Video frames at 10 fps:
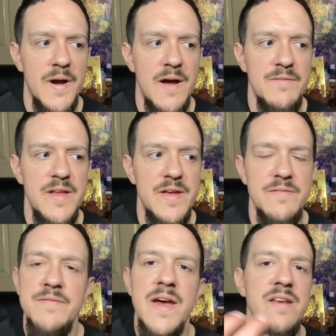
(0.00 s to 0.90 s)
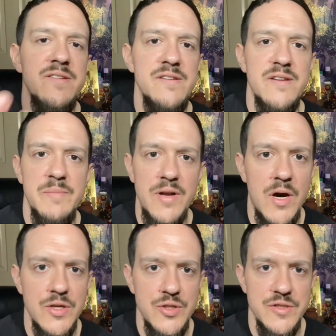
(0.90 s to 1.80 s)
I find that fantasies can be
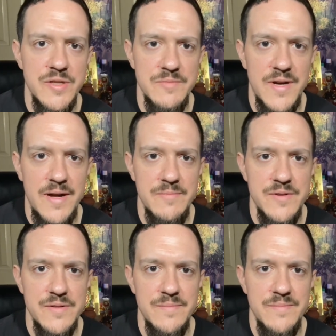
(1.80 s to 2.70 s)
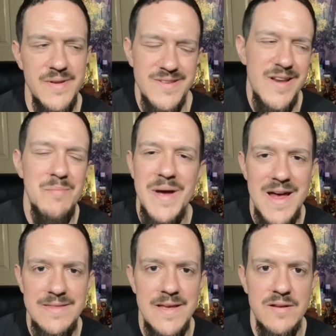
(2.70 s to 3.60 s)
conjured sometimes. It's not a
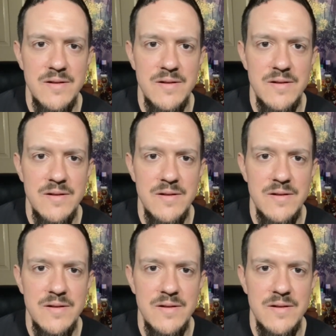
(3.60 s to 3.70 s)
bad thing